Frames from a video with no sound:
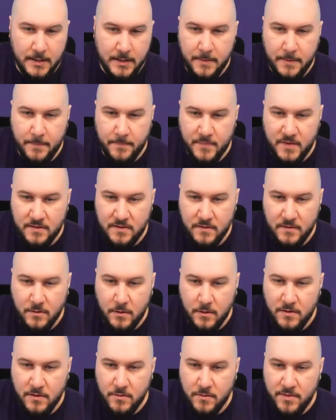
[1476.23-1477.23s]
This is
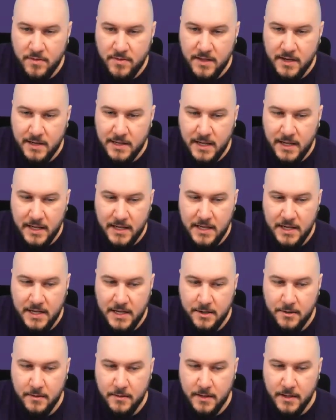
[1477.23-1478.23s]
also a thing like
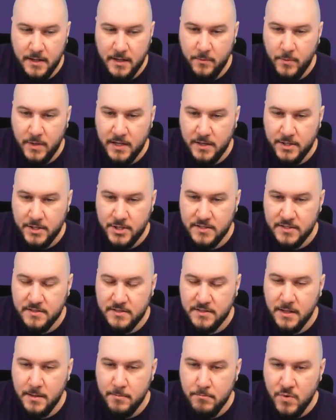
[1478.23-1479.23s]
here. Yeah, we can
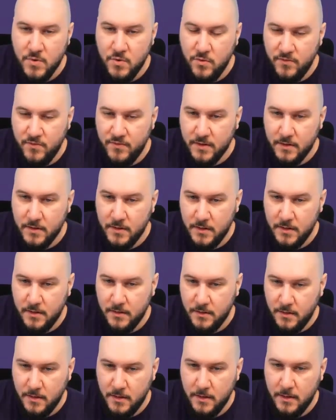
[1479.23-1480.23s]
just move
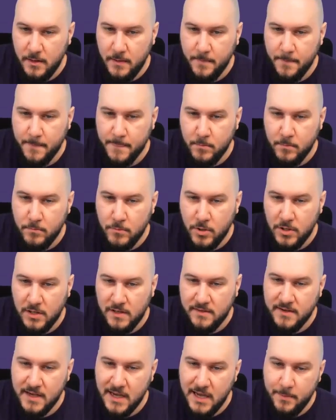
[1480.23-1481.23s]
the model
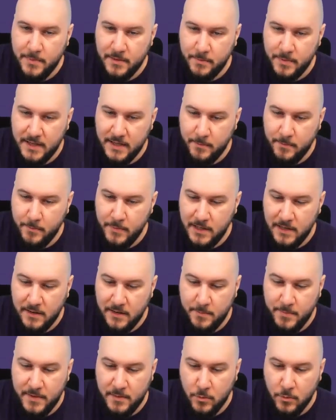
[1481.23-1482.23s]
type a little
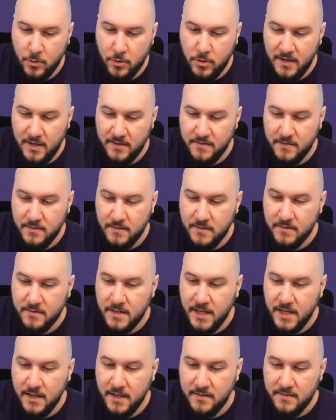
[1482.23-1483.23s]
bit more or less in this
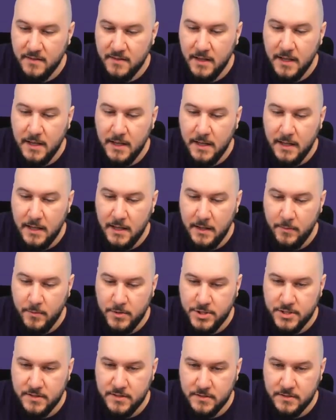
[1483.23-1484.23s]
case.
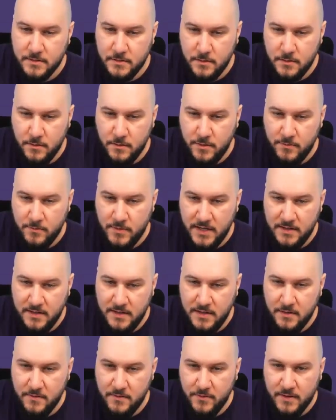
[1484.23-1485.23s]
Just go right
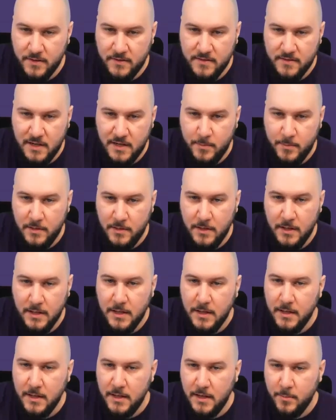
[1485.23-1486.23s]
here, for example.
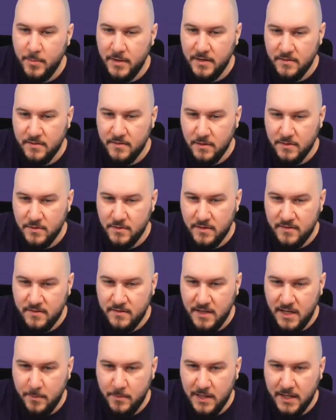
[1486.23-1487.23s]
Yeah, but it's also the
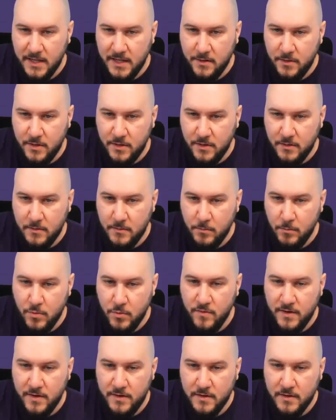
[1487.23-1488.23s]
same, like you can
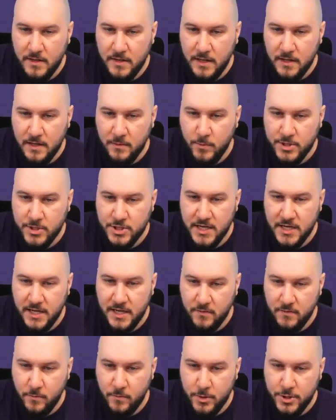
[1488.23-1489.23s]
move it in which kind
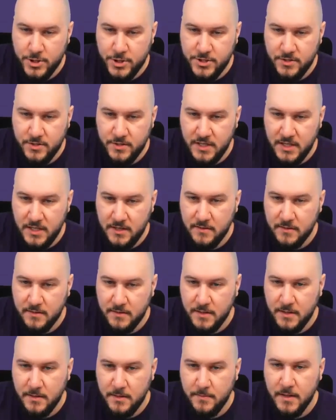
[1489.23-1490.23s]
of version you need.
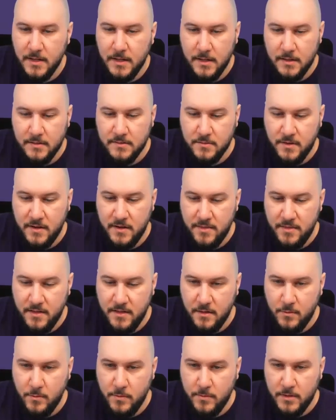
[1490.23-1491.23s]
Yeah. So I
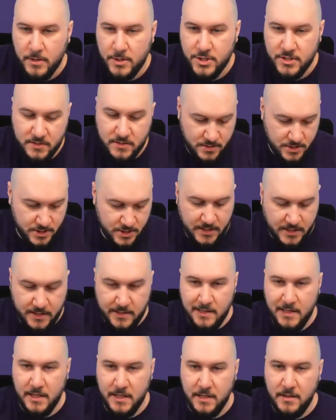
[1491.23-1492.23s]
think we will just check it
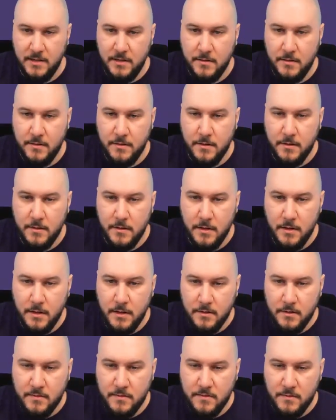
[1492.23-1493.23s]
like here.
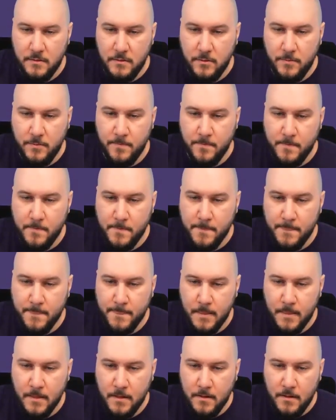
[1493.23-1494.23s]
So
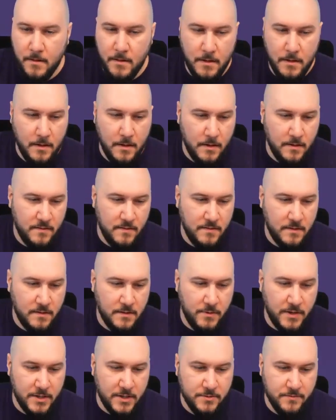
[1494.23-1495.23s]
it's the
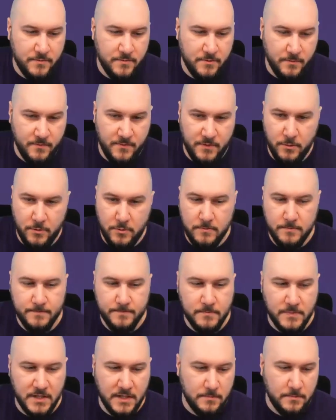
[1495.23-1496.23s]
direction from view.
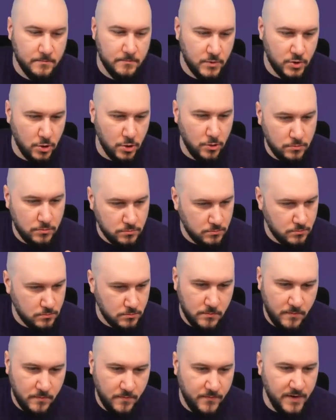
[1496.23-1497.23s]
Yeah. So
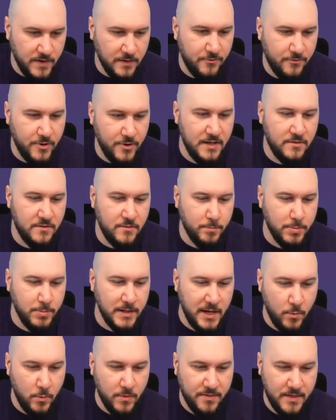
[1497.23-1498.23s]
feel free to play
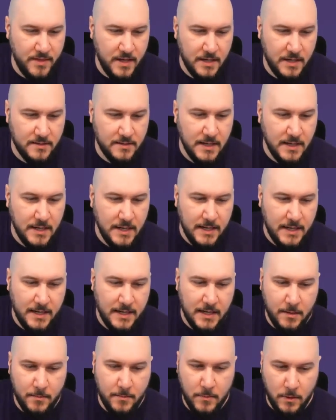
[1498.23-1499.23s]
with that
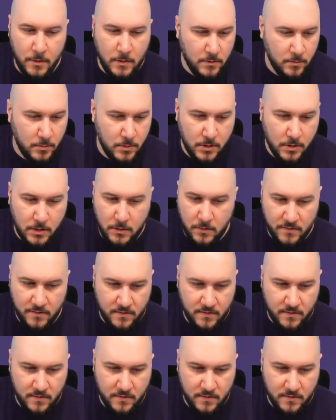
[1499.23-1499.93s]
hollow model and so